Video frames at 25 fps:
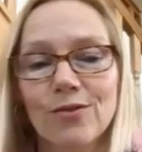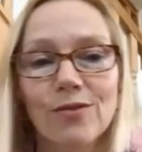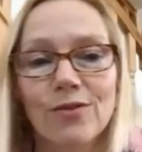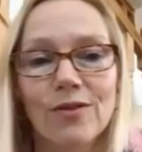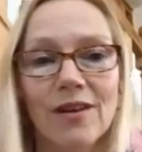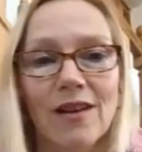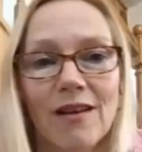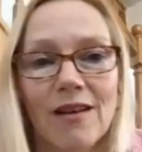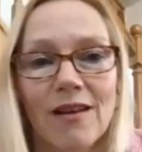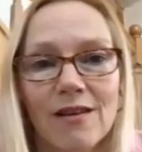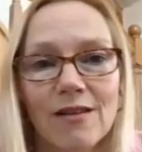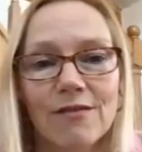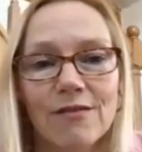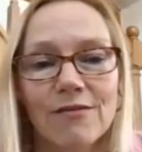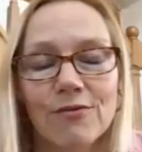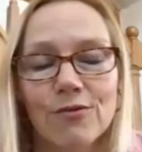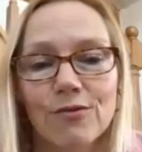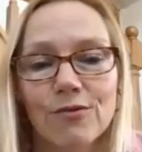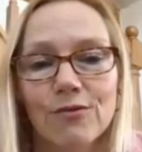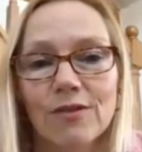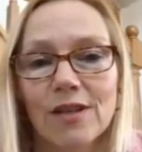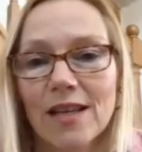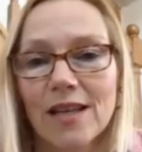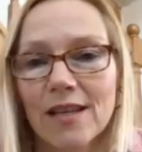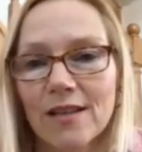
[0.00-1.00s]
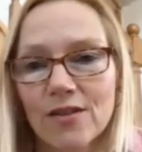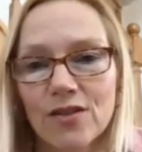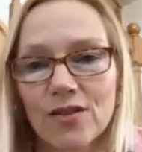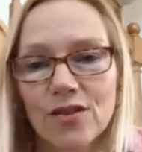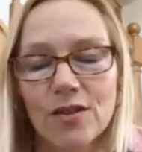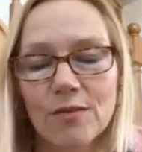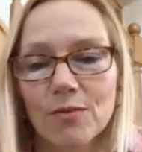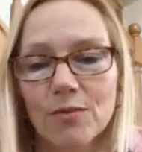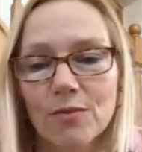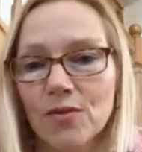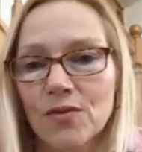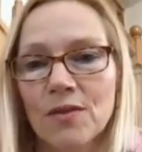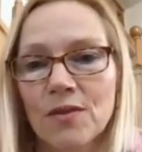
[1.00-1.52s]
or life or
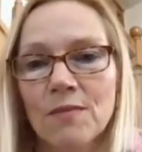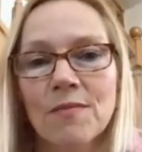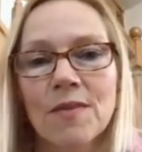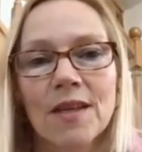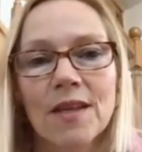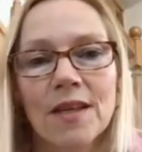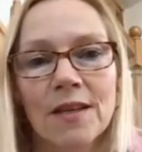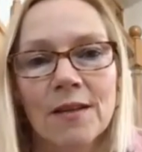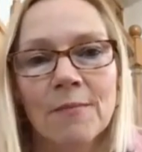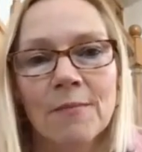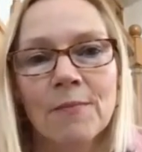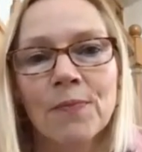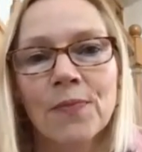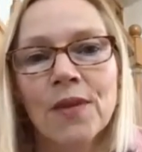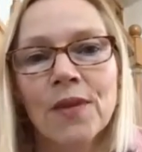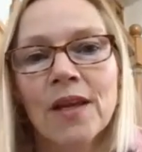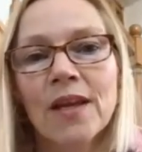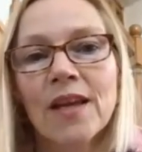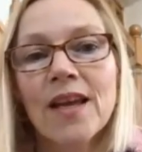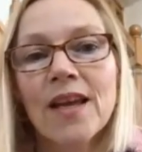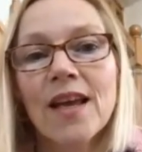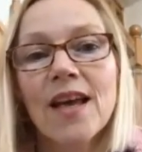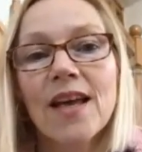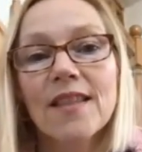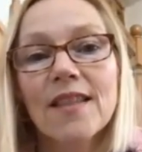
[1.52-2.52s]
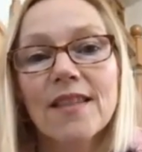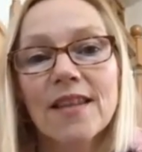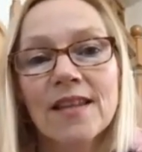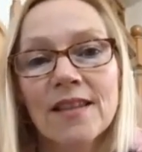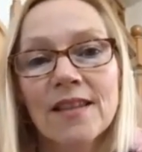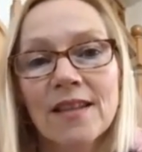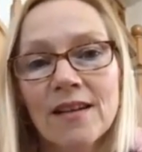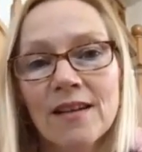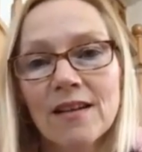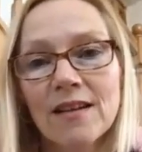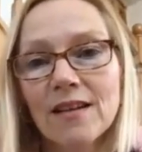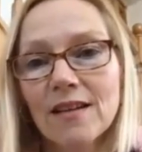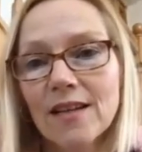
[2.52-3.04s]
relationships or something, then
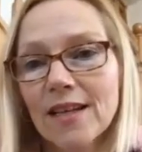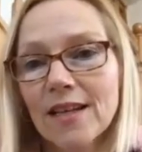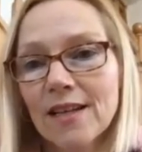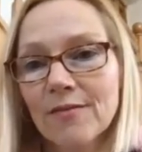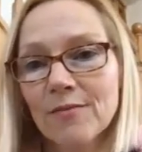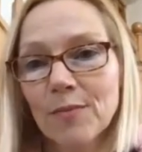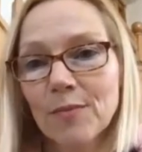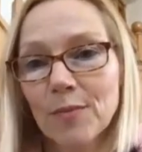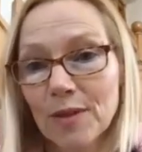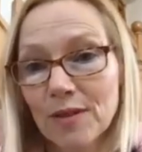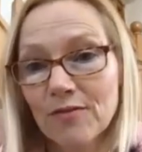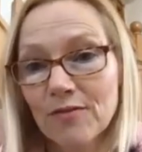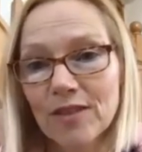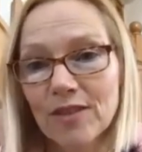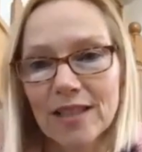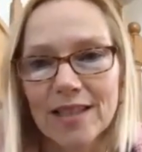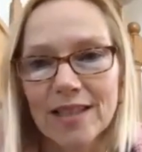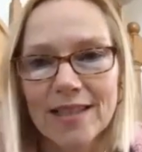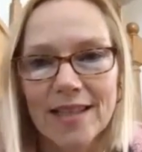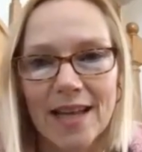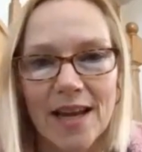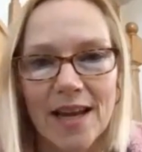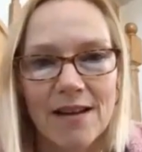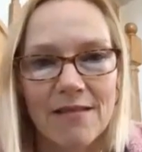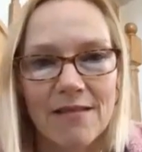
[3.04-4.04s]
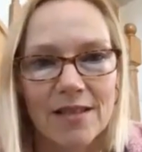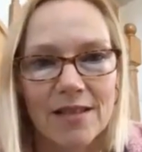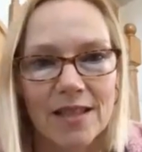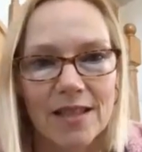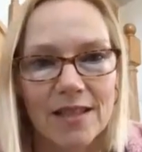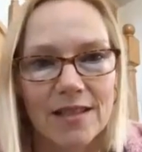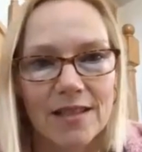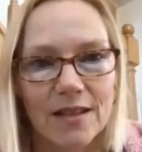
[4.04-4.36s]
that can be really scary.